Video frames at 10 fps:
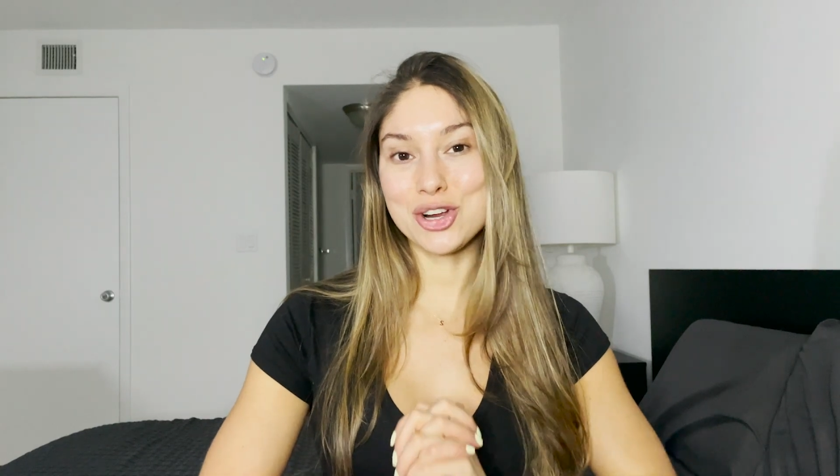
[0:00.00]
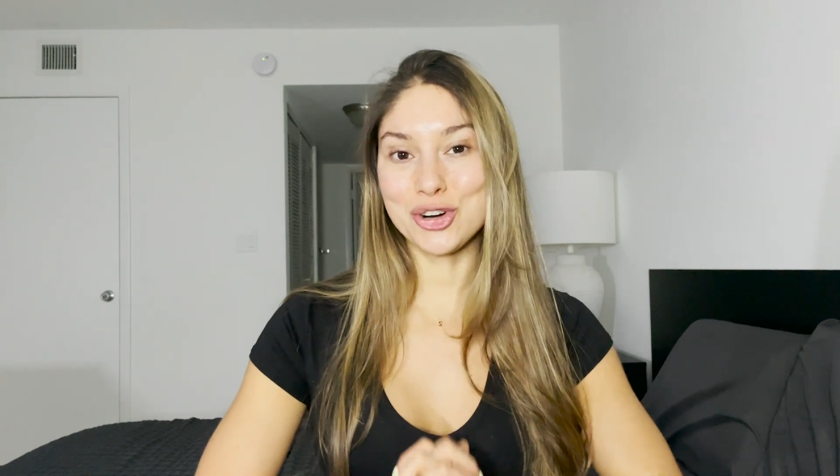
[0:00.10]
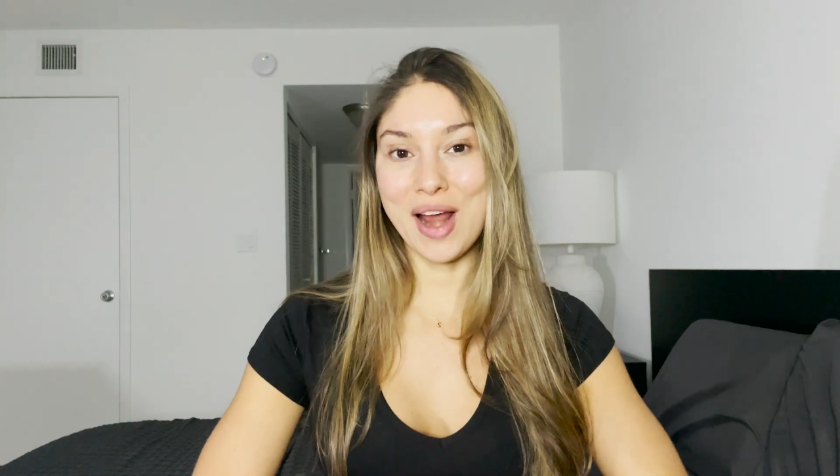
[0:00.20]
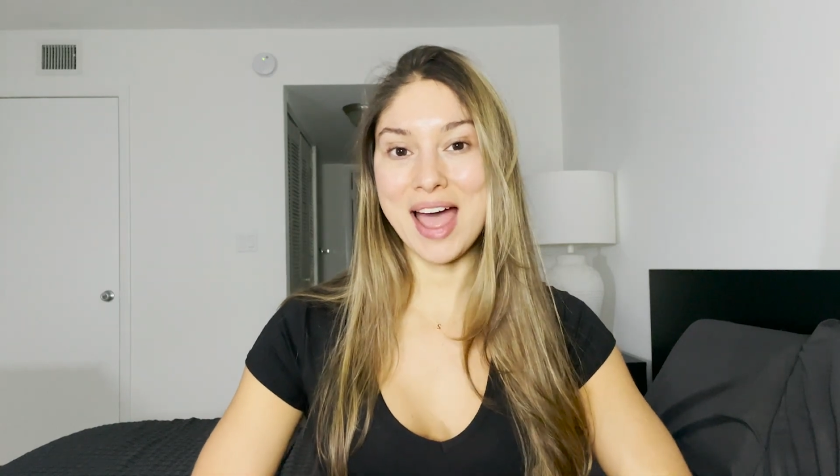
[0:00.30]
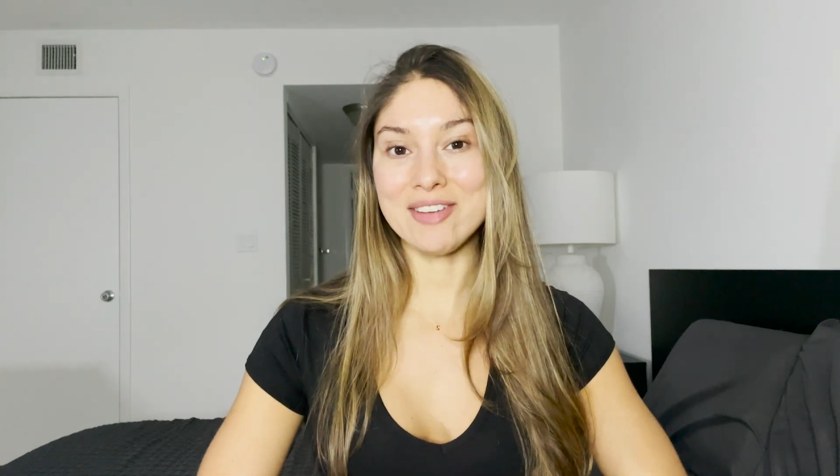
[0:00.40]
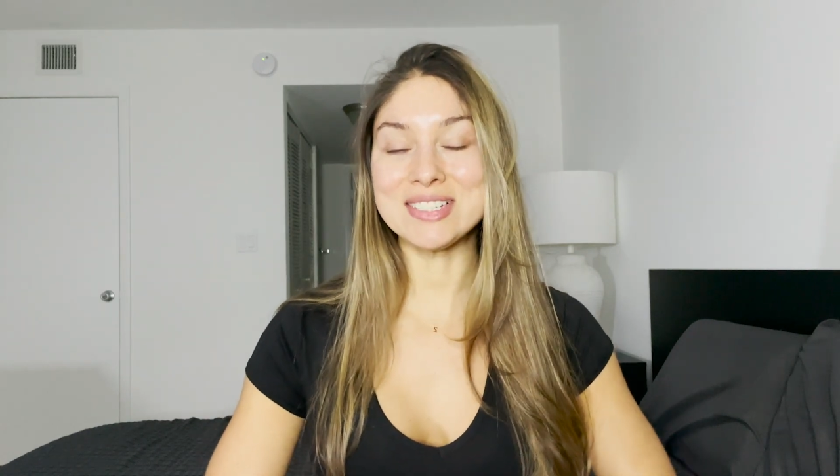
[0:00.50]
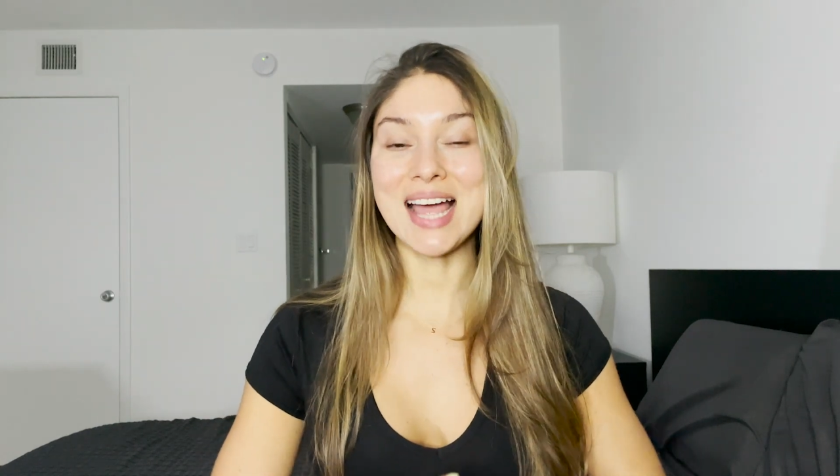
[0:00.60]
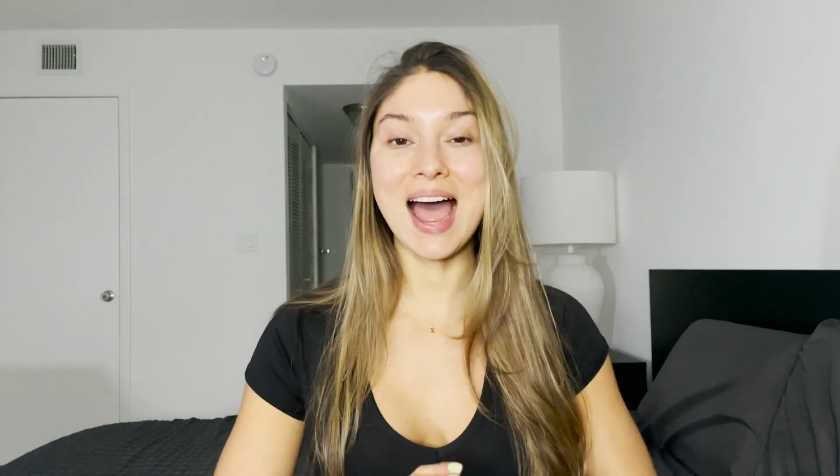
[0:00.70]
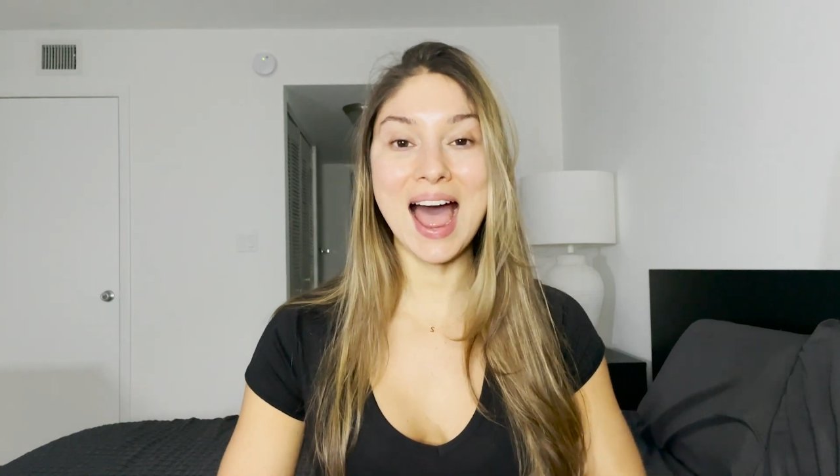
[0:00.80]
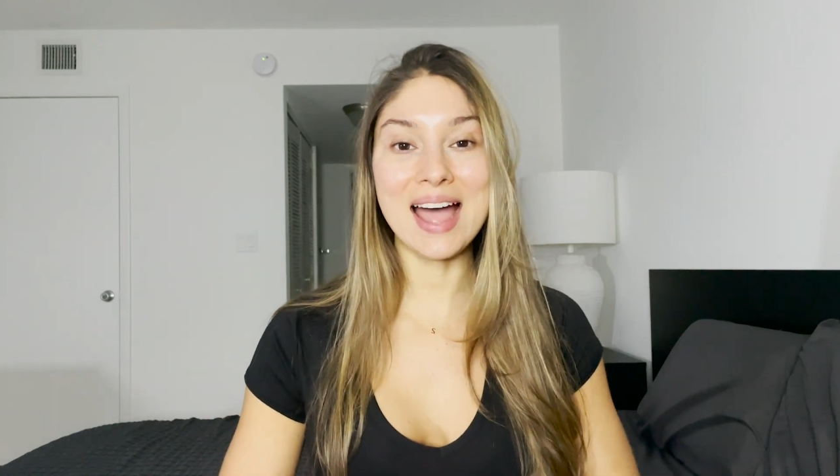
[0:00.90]
craft
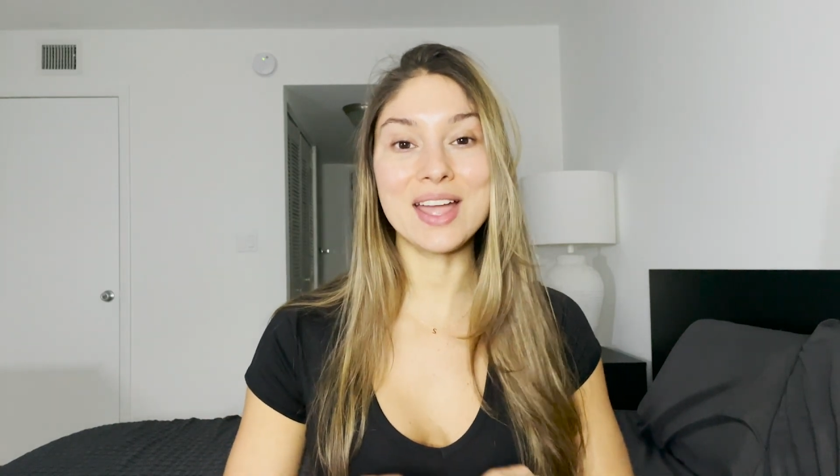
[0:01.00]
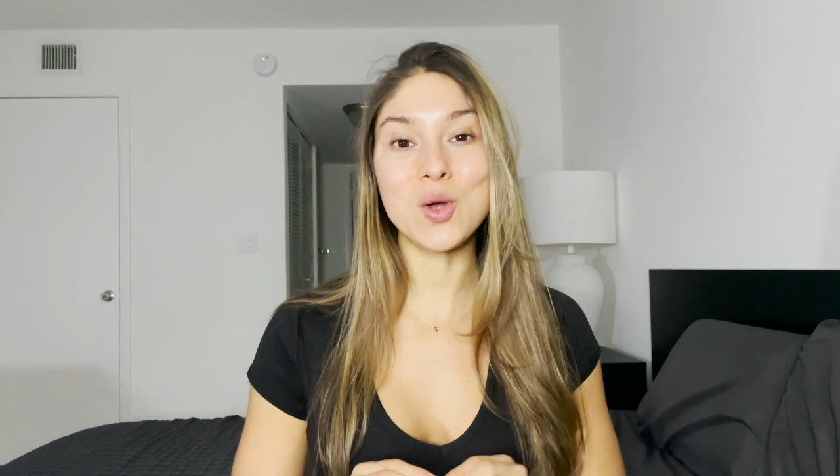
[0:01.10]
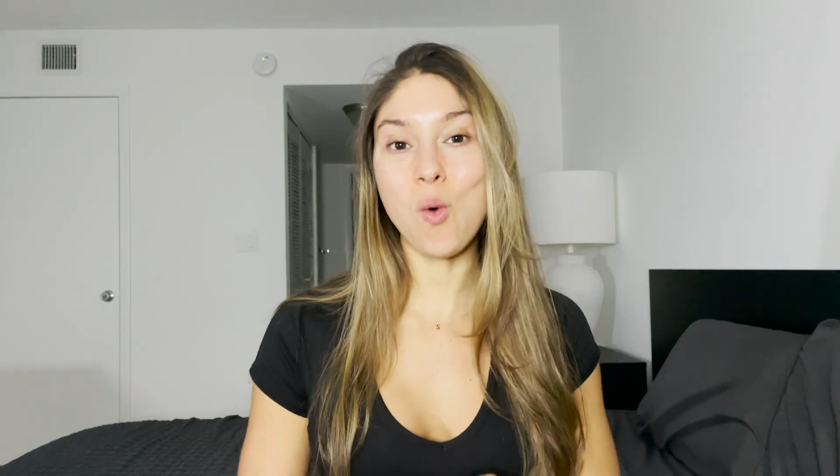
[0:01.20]
high